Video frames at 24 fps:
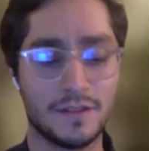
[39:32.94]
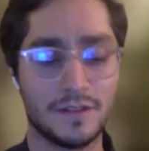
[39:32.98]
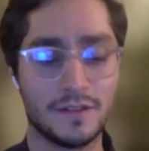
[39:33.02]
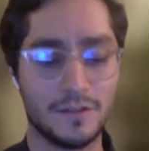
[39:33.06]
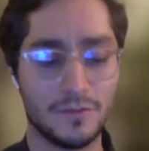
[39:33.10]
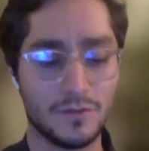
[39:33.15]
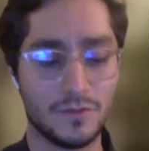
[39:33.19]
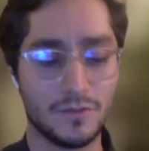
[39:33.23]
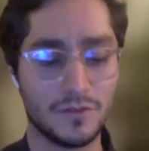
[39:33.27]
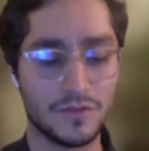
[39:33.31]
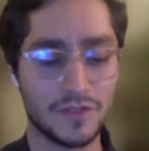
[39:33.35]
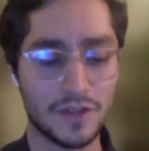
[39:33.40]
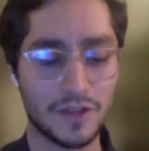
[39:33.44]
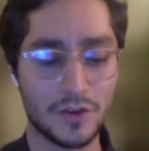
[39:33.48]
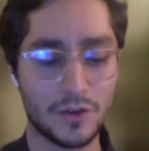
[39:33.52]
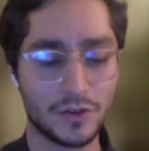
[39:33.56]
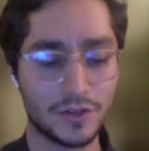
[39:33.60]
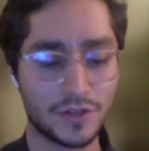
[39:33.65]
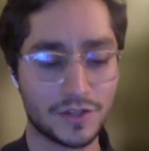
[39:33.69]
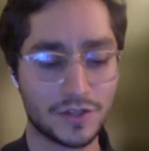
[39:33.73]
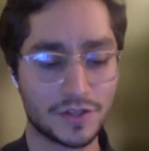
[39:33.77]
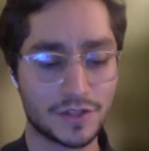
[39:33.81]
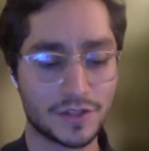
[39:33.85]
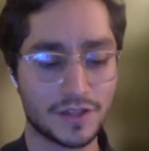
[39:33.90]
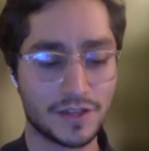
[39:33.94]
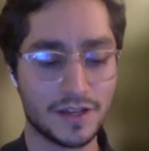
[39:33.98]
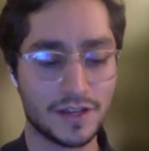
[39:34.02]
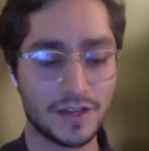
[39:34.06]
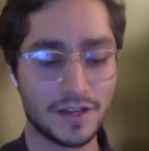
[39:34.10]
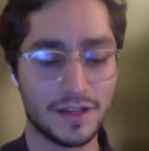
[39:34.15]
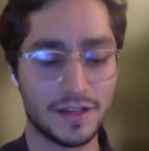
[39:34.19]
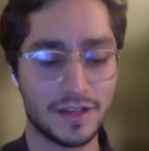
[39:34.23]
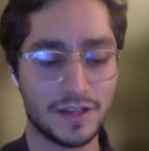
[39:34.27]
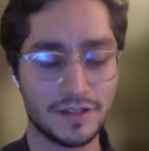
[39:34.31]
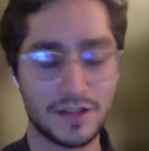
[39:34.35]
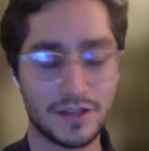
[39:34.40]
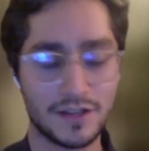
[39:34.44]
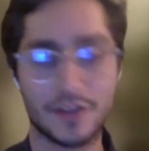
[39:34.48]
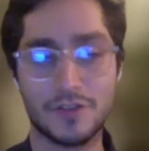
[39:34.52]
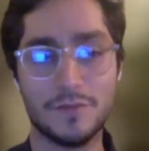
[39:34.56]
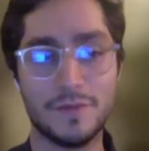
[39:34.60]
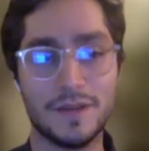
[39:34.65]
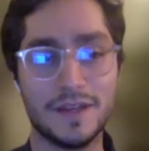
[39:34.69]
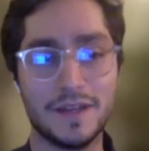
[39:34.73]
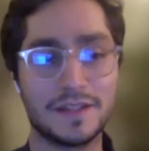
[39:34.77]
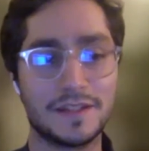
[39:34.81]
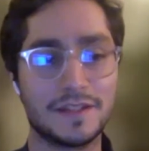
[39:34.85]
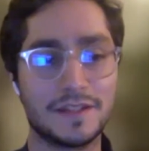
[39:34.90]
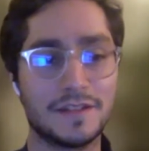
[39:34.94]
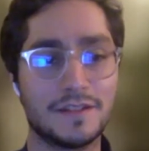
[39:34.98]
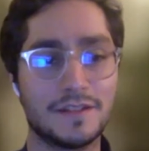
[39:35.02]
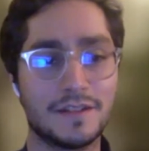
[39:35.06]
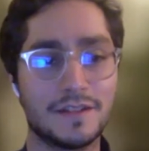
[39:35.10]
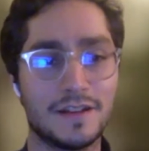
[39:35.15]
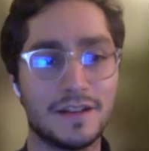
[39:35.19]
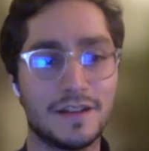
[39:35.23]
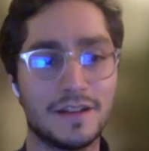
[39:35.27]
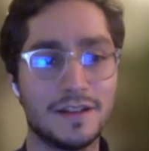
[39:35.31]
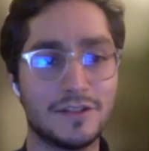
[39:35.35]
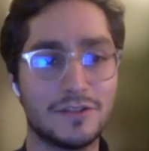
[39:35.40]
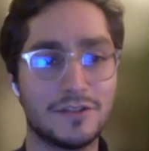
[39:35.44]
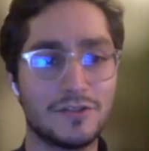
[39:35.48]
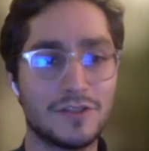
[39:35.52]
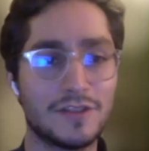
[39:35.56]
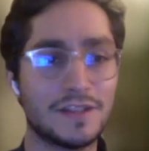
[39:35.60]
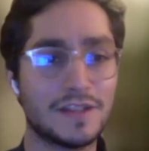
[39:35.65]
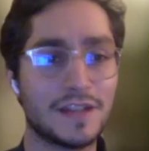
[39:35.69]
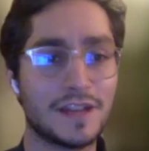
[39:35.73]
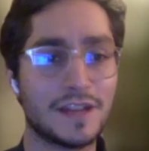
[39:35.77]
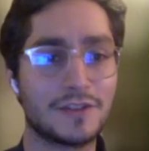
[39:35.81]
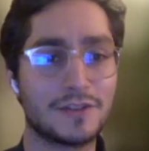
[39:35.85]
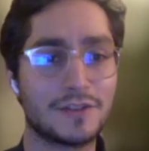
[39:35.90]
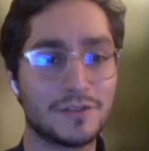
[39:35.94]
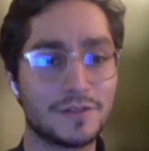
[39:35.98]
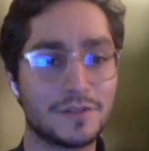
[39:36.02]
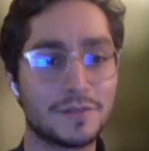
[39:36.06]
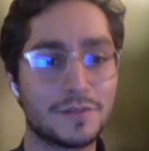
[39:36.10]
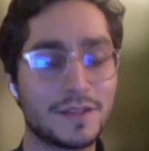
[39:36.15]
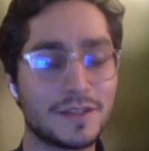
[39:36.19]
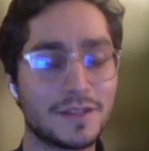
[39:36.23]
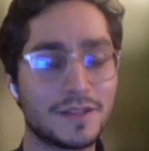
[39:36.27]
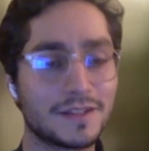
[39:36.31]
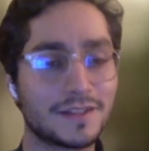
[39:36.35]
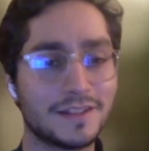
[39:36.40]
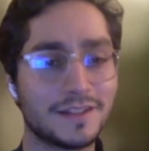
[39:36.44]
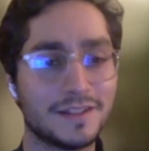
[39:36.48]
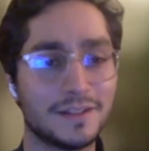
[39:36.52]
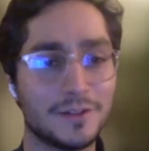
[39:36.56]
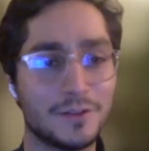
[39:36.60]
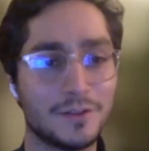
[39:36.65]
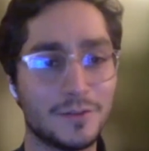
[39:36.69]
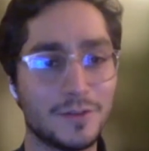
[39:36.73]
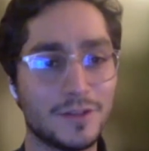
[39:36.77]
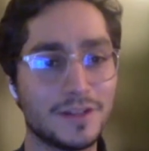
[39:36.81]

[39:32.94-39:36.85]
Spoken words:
one of the oldest documented transactions, basically, in human